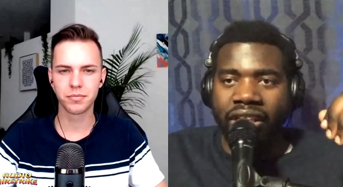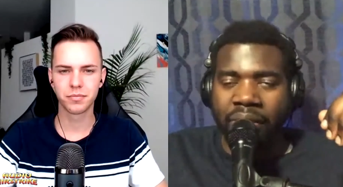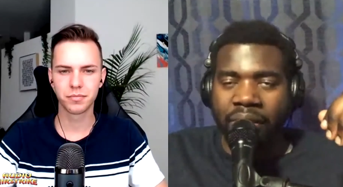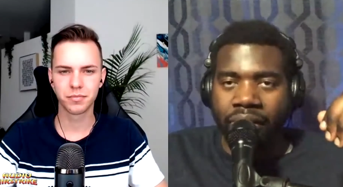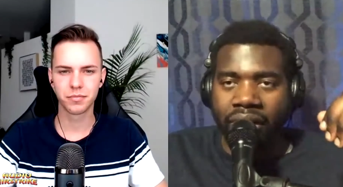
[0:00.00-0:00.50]
Speaker 1: of other
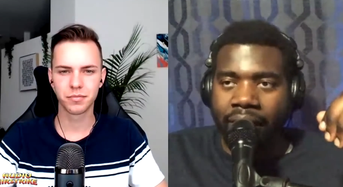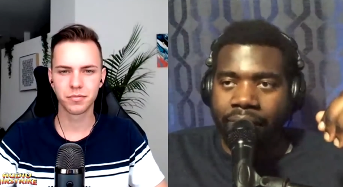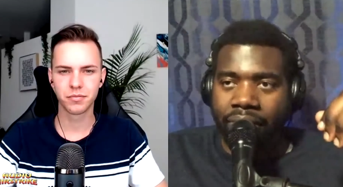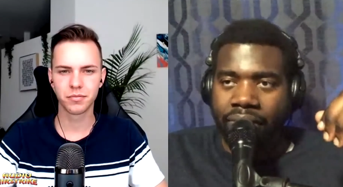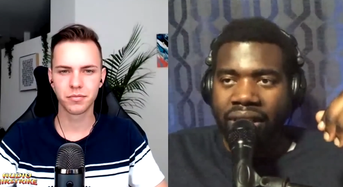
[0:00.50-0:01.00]
people that
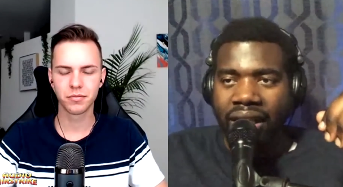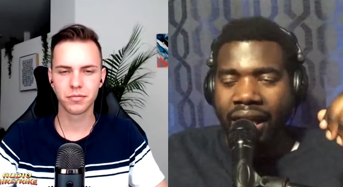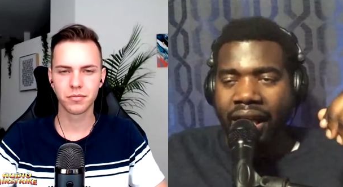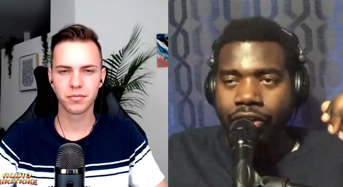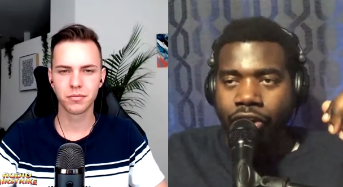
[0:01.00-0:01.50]
I'm that
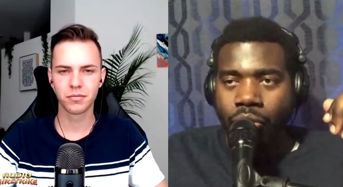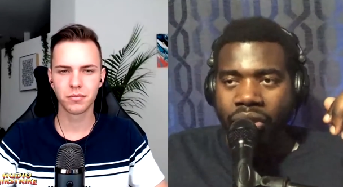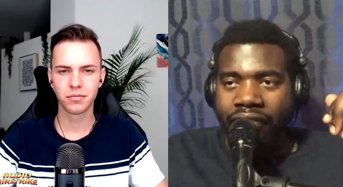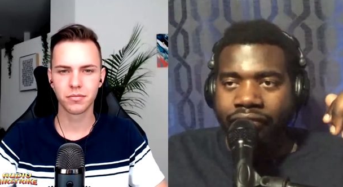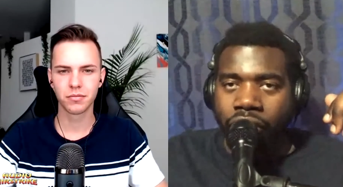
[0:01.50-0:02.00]
I know
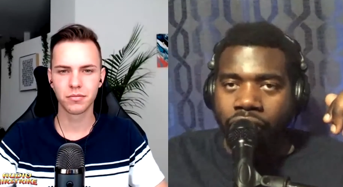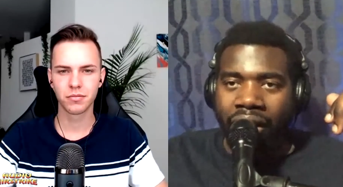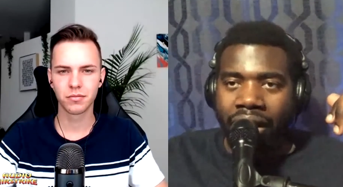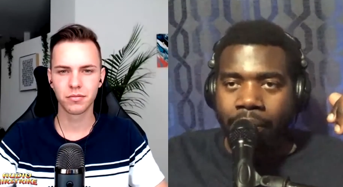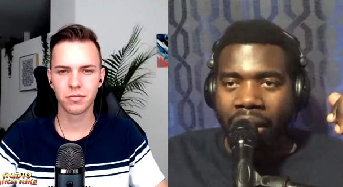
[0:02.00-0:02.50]
that I've heard
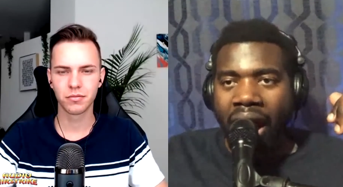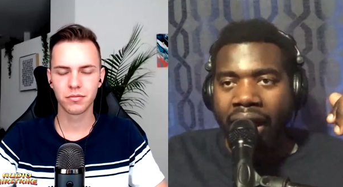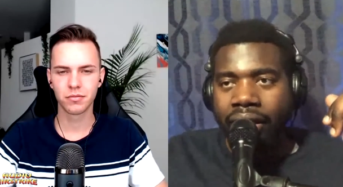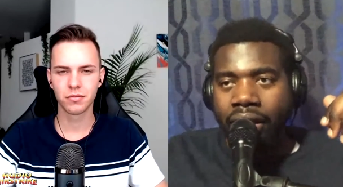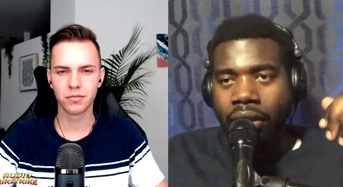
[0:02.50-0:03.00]
around the
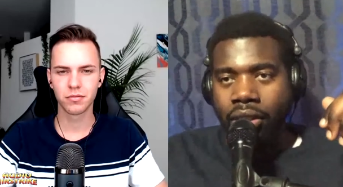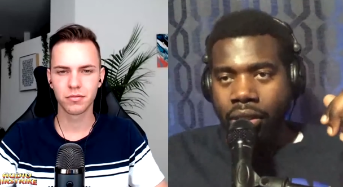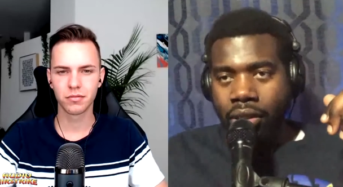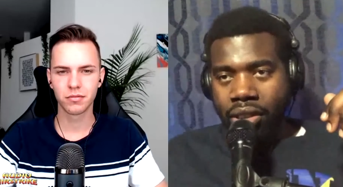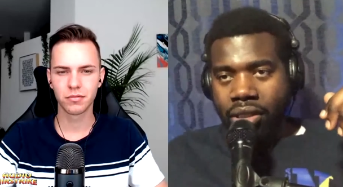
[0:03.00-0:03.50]
block
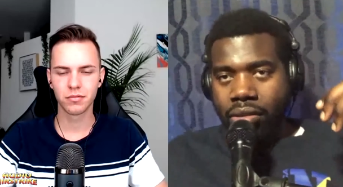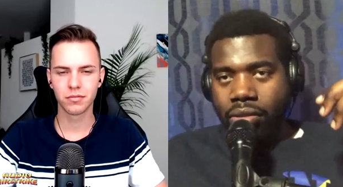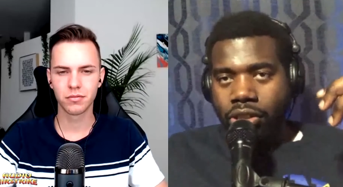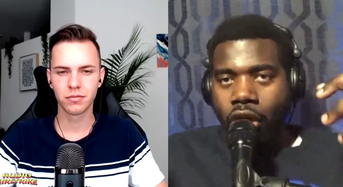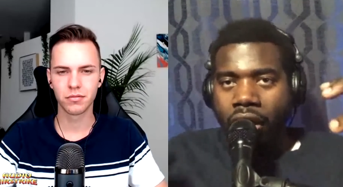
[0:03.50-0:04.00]

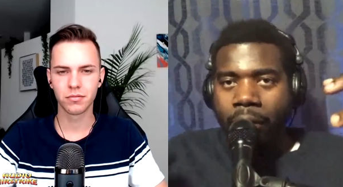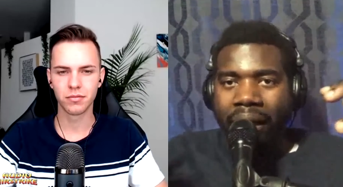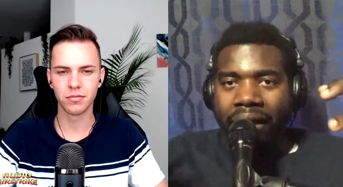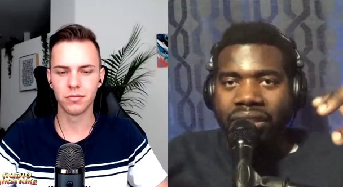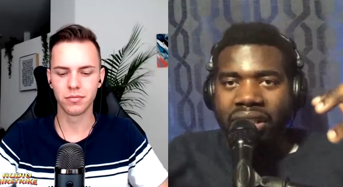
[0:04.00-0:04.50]
talk
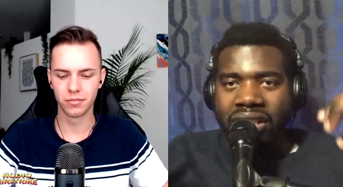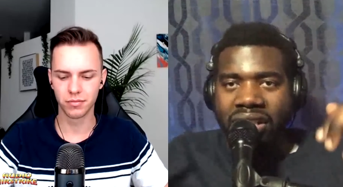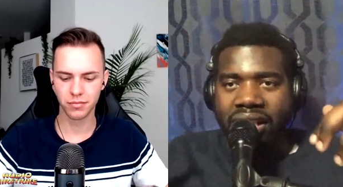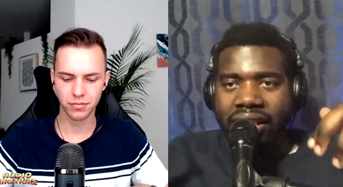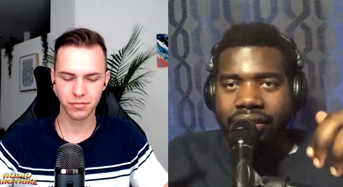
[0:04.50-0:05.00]
about mm-hmm.
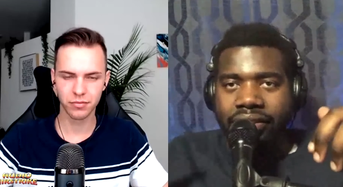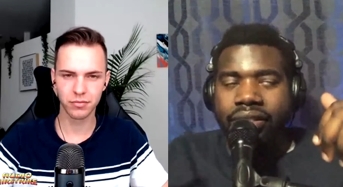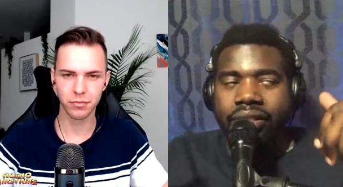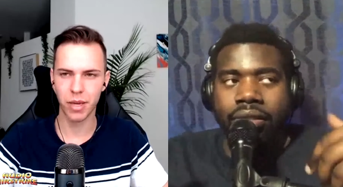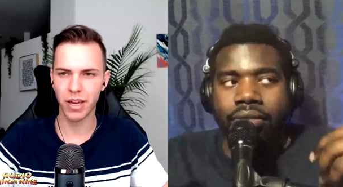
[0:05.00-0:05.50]
these
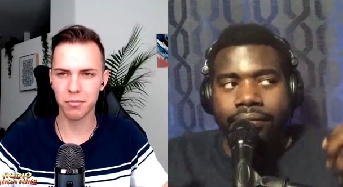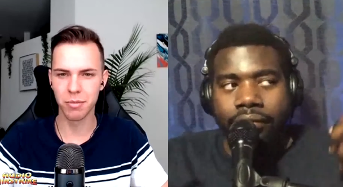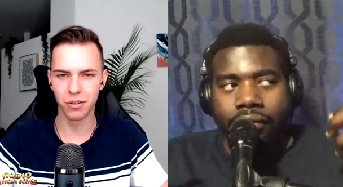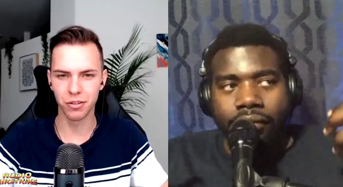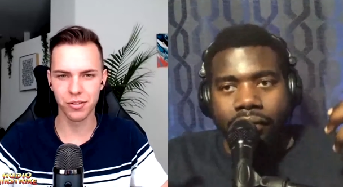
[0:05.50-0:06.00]
things. Mac
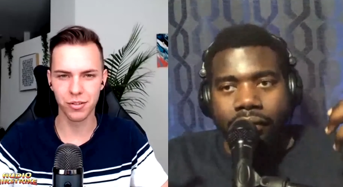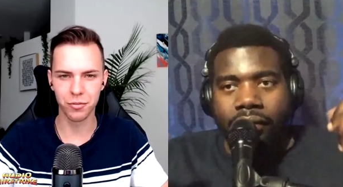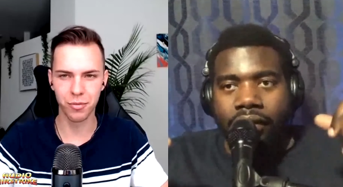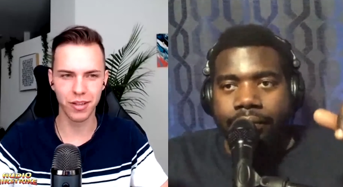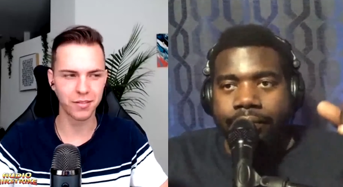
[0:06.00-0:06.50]
Speaker 2: Miller
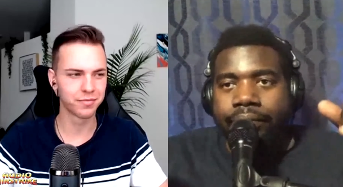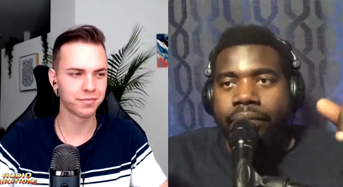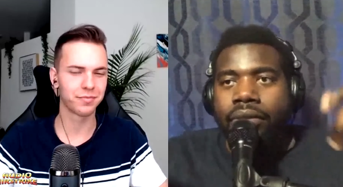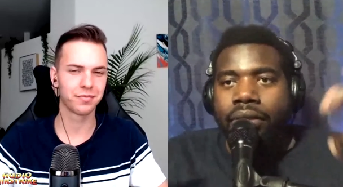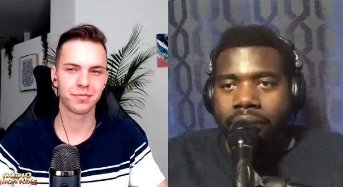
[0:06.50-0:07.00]
too, man.
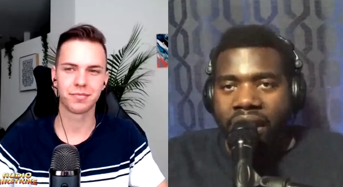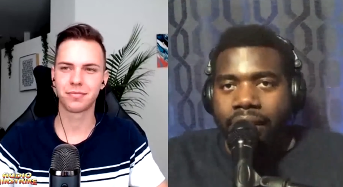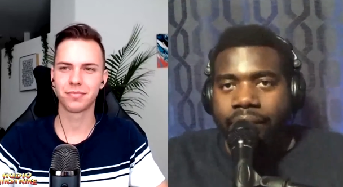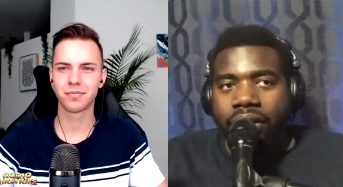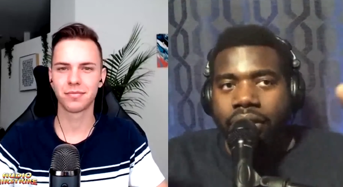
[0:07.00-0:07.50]

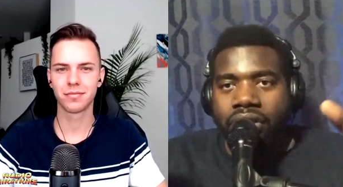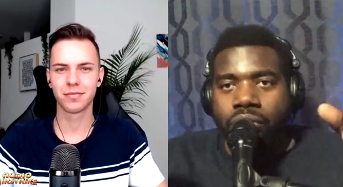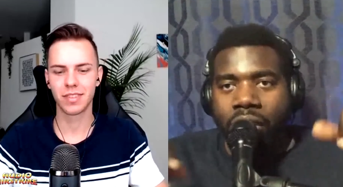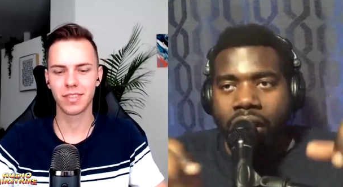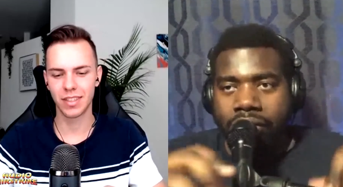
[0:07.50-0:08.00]
Speaker 1: Mac Miller
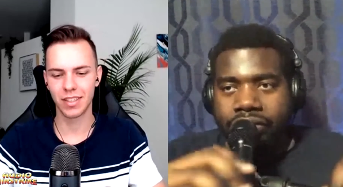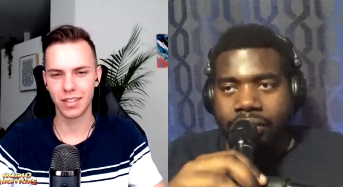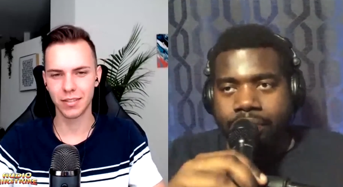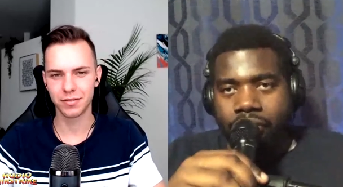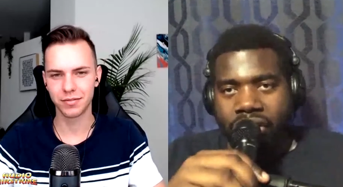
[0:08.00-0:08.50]
as well.
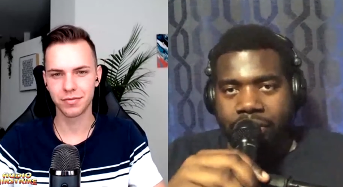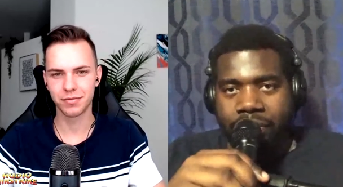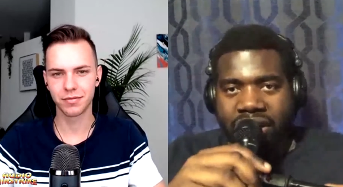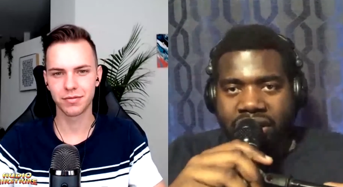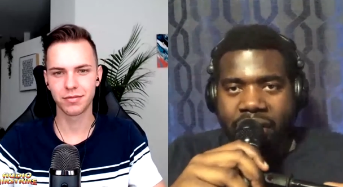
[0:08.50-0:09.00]
Rest
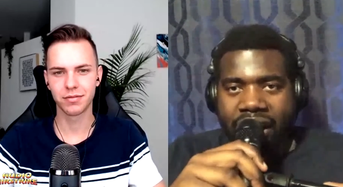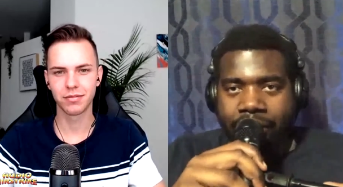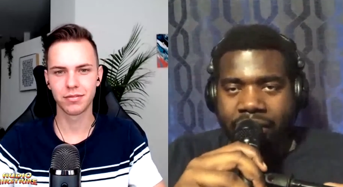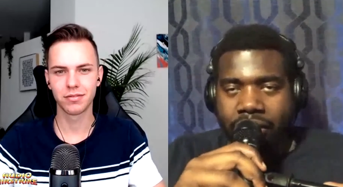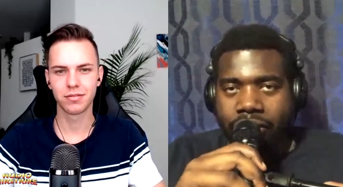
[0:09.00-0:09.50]
in peace to
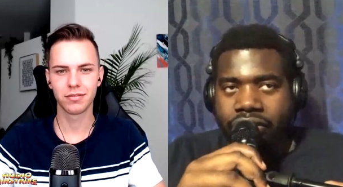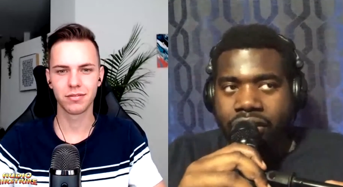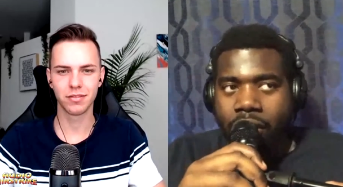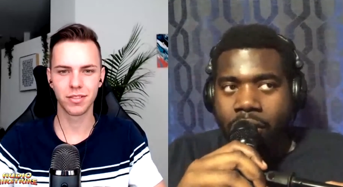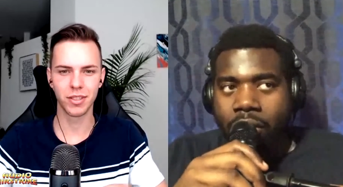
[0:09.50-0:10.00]
Mac Miller.
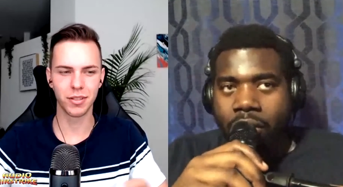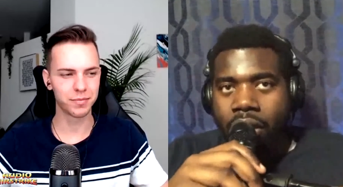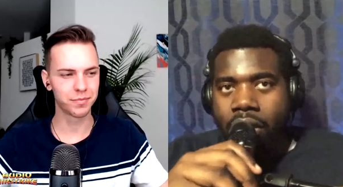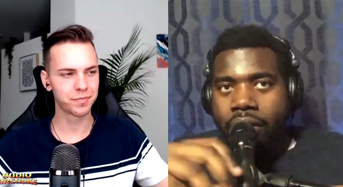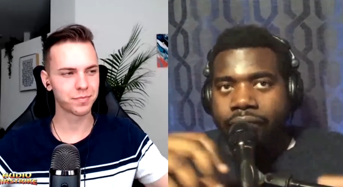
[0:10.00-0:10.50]
So. Yeah
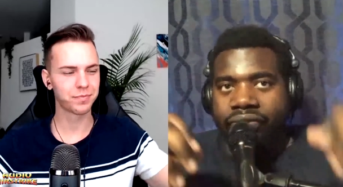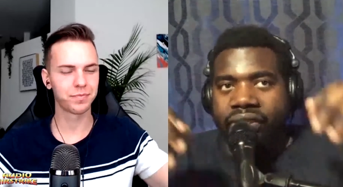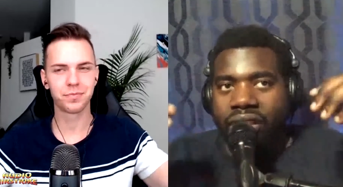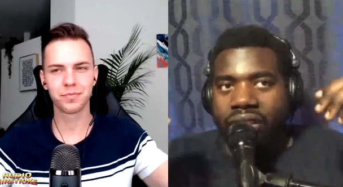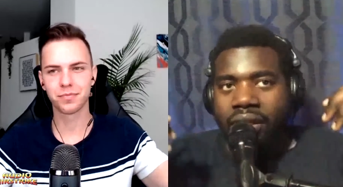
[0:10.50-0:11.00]

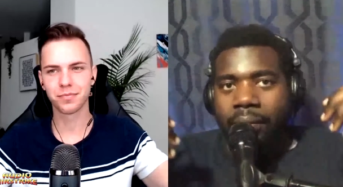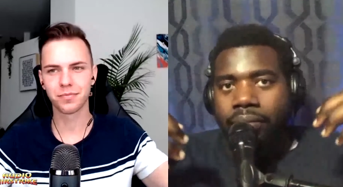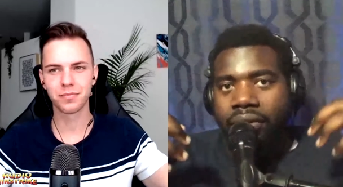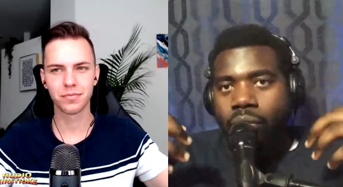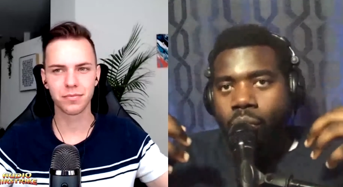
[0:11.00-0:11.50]
the the
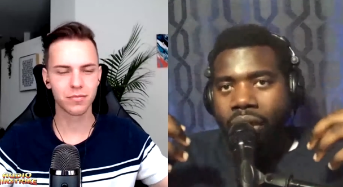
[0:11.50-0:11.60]
the